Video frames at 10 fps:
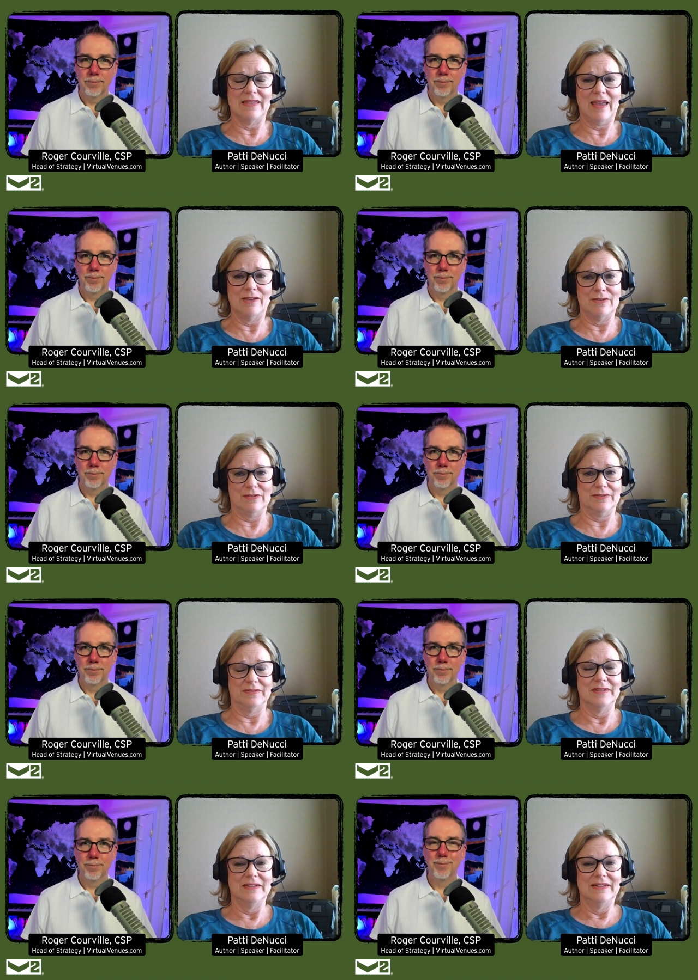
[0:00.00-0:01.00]
Speaker 1: and thank you.
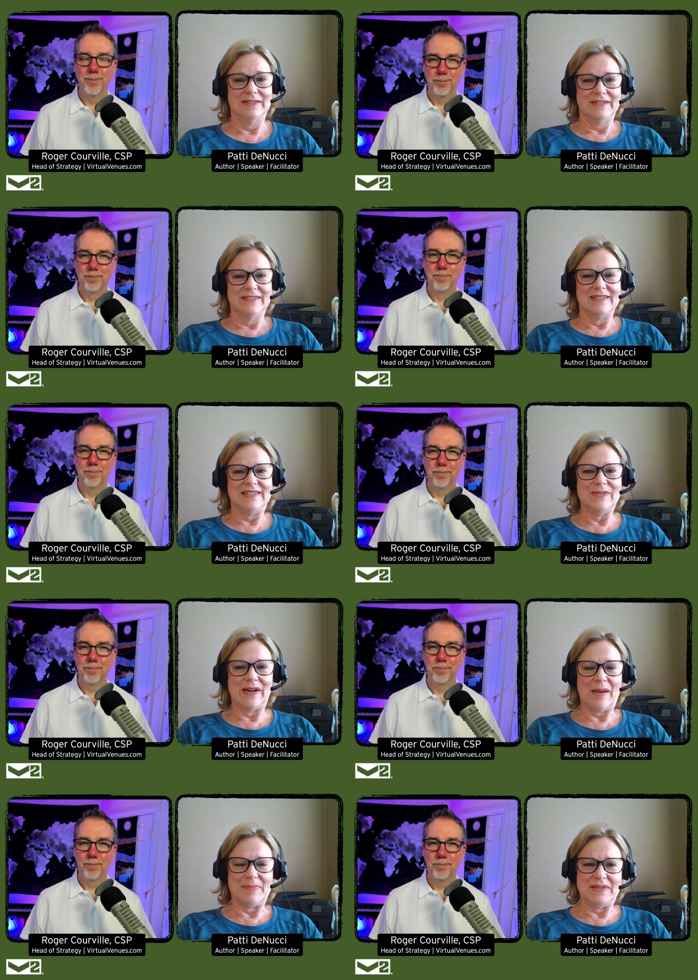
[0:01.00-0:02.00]
See
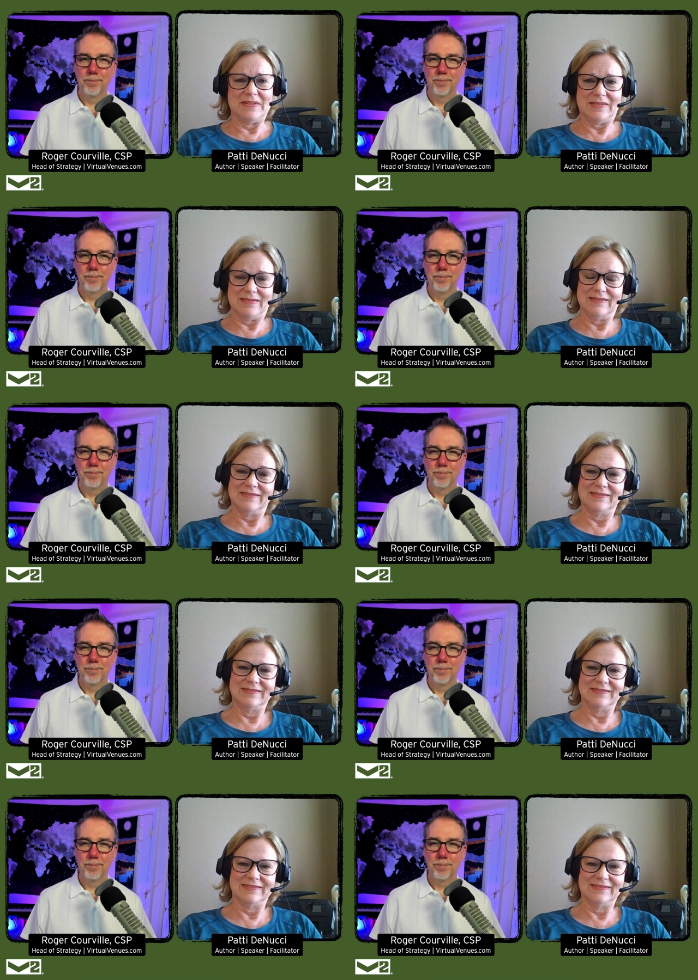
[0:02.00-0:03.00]
what happens.
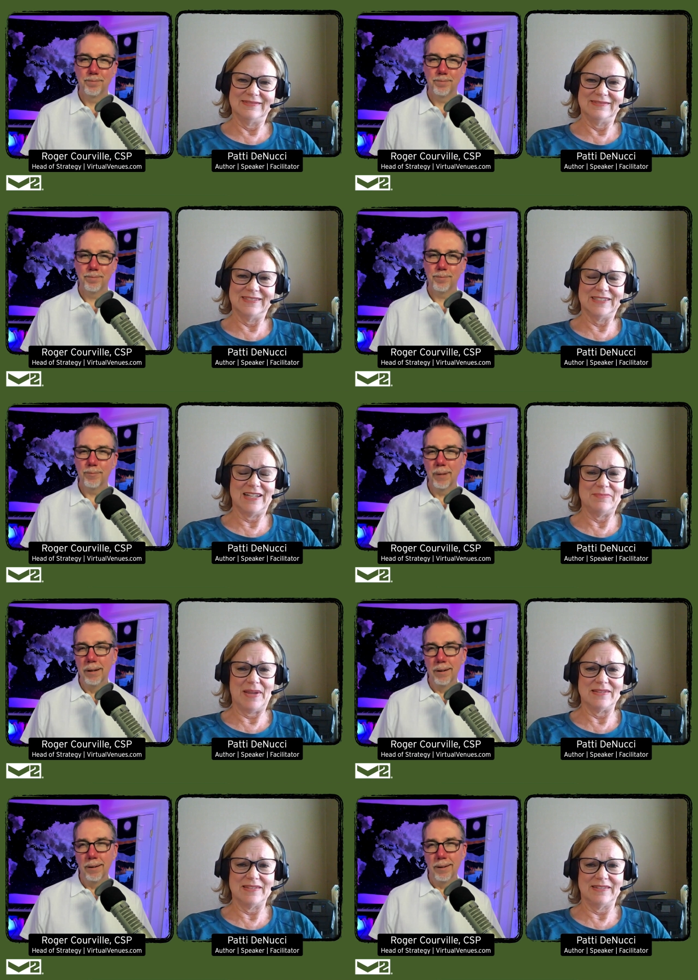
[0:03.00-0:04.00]
It's kind of
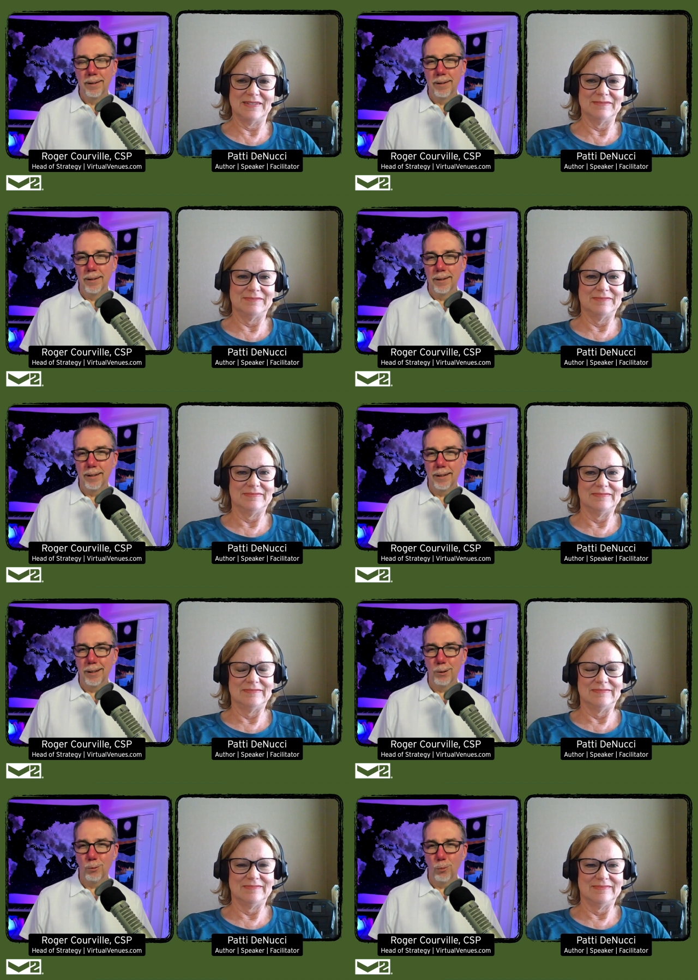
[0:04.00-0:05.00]
basic. Eh,
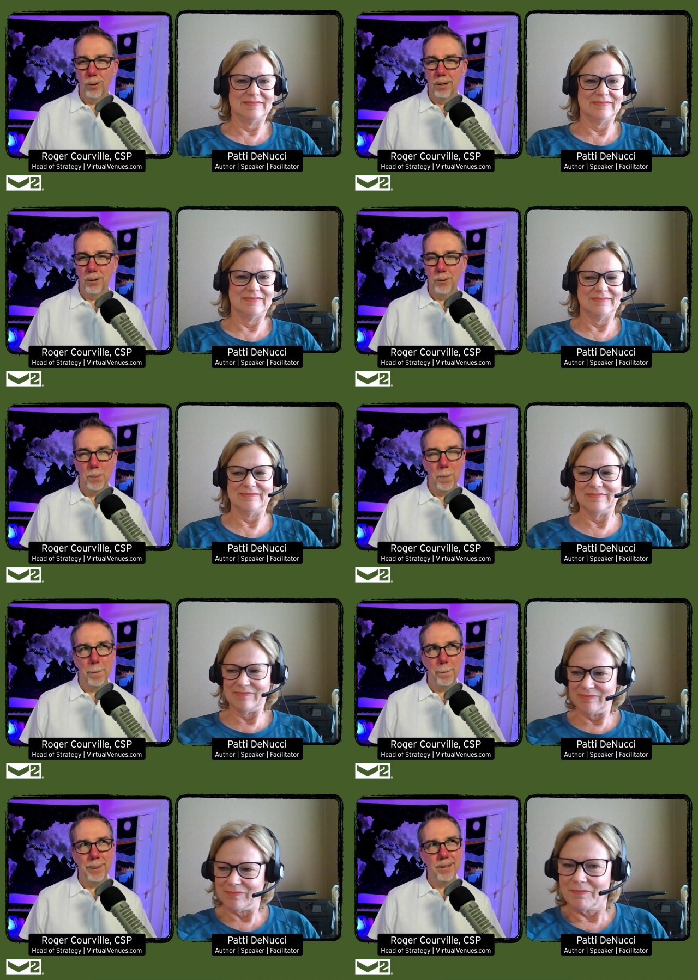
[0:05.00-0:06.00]
well,
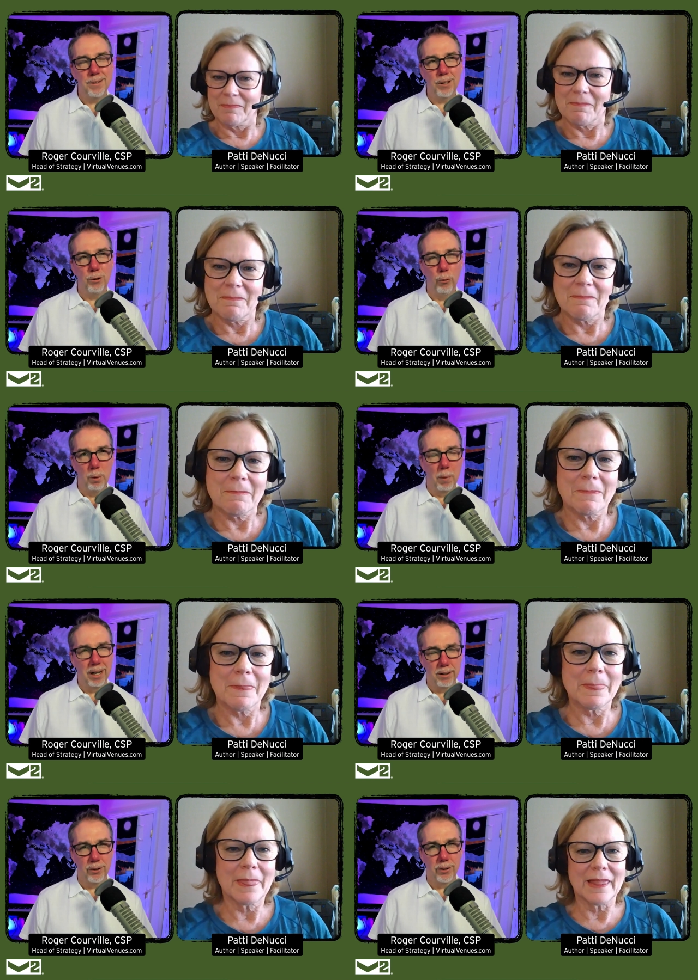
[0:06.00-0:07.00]
Speaker 2: but it's a good
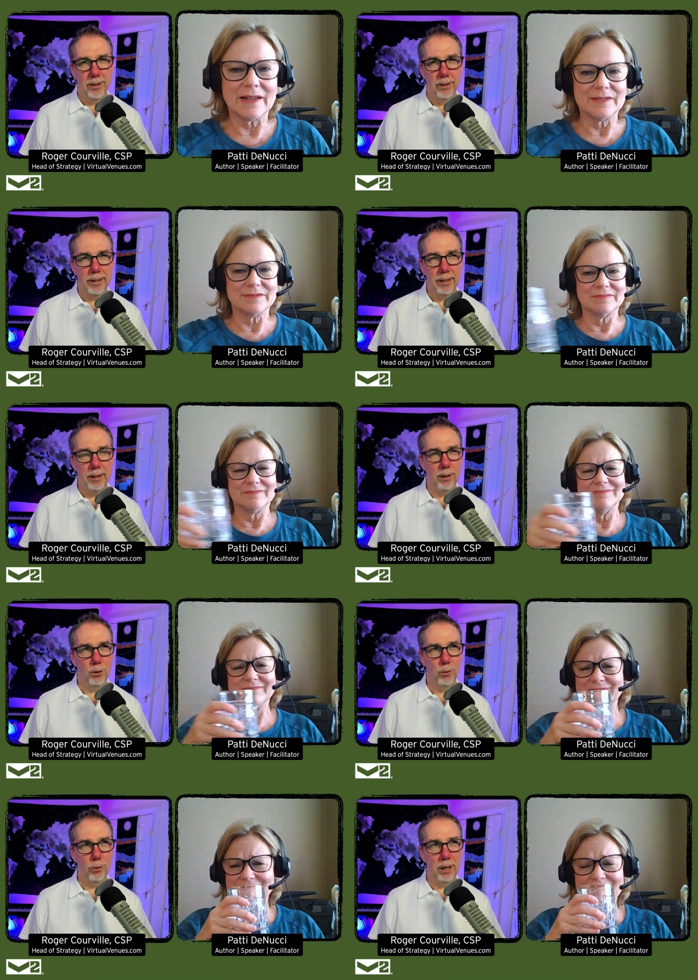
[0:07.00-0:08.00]
reminder. You know,
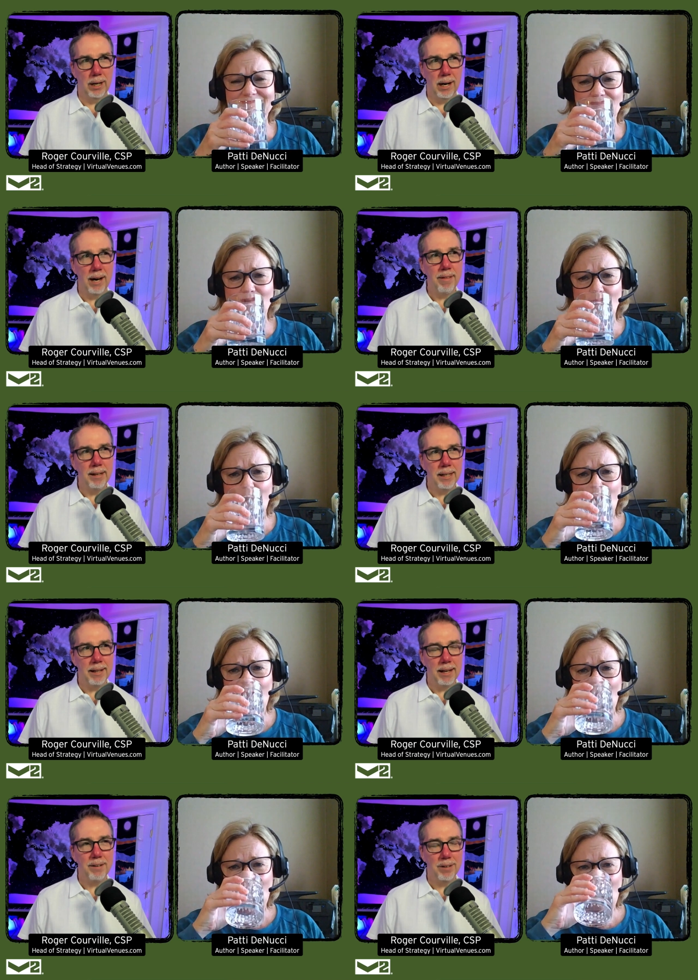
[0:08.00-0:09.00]
mm-hmm. I think
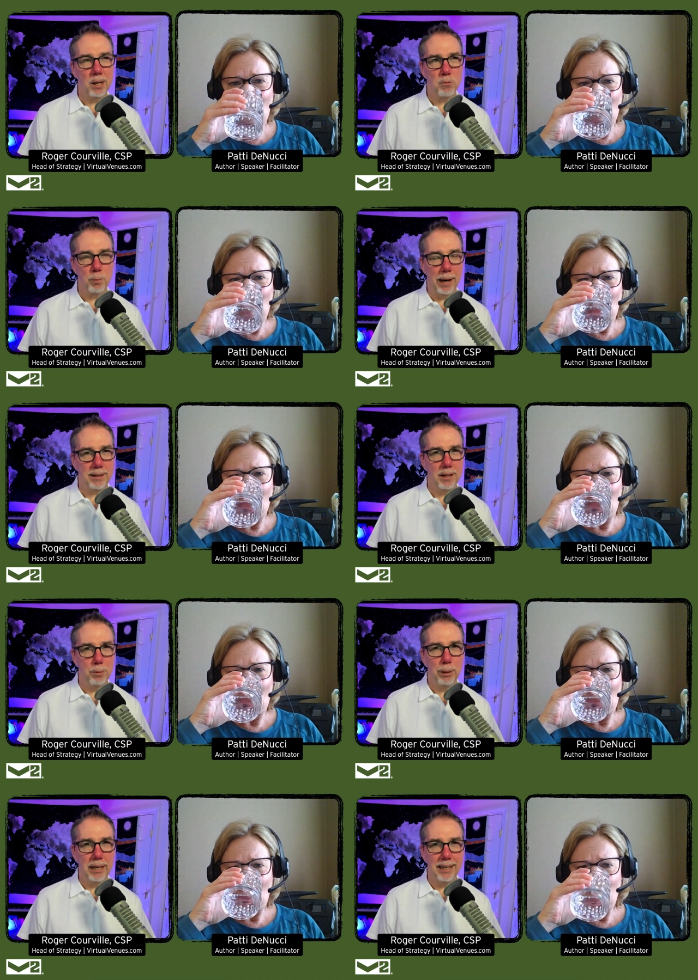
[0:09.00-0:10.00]
that even comes back to the
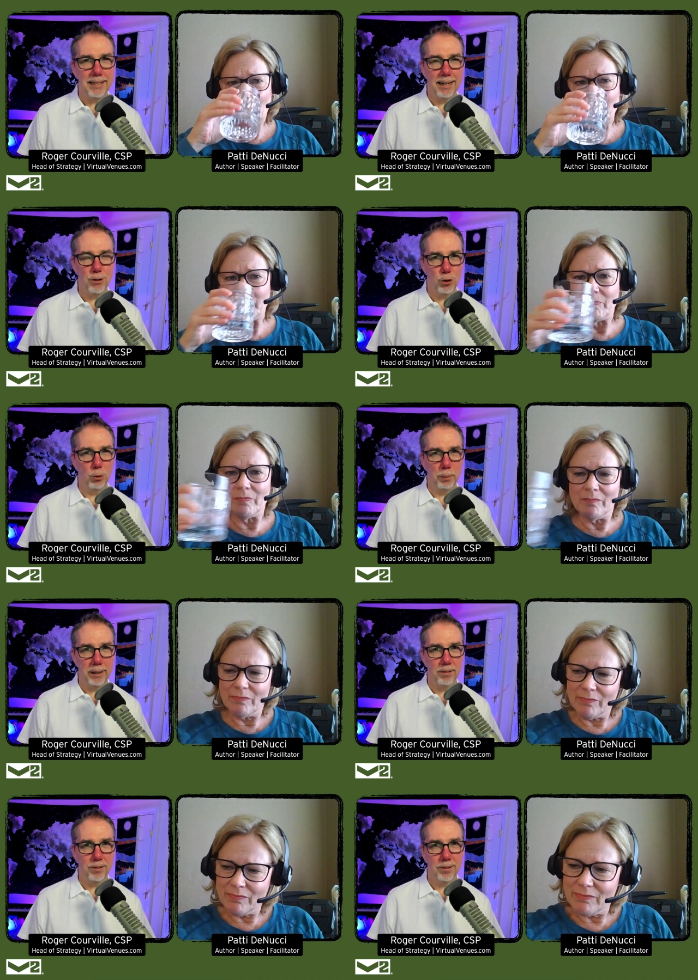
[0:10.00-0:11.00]
being intentional
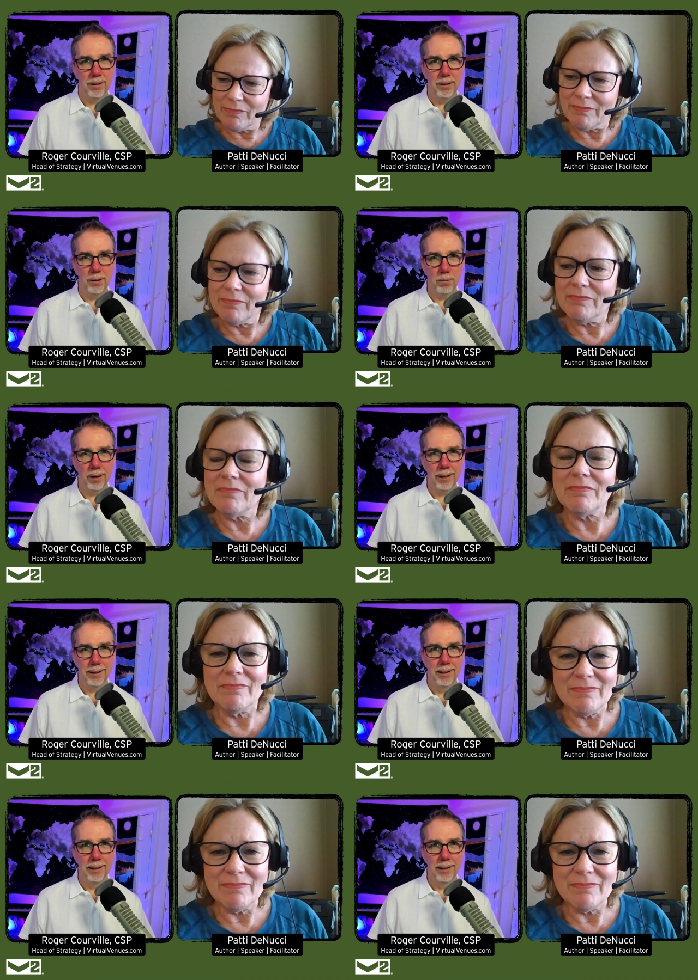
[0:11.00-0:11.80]
piece, right?